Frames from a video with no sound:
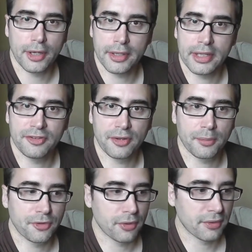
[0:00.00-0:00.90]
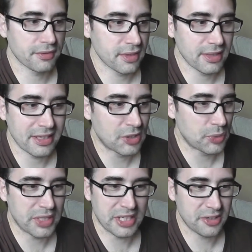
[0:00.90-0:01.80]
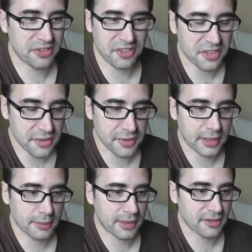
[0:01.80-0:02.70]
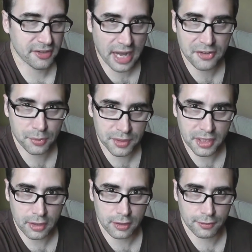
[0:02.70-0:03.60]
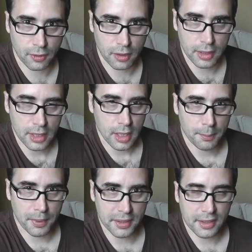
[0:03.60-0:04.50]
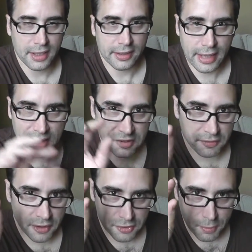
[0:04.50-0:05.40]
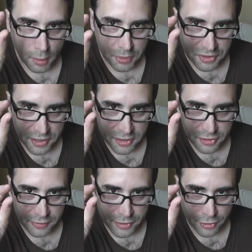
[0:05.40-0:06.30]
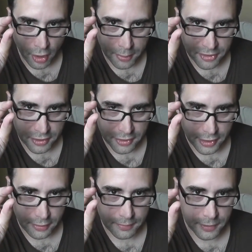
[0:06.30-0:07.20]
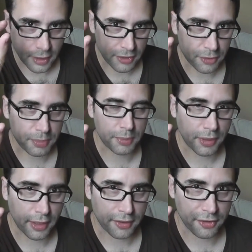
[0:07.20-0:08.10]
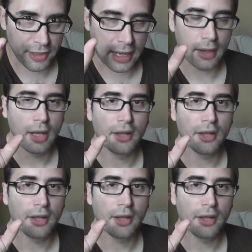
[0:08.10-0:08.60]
going to need some sort of degree or certificate, because that's what they look for. But that's a very small percentage of the jobs out there. That's what people got to understand.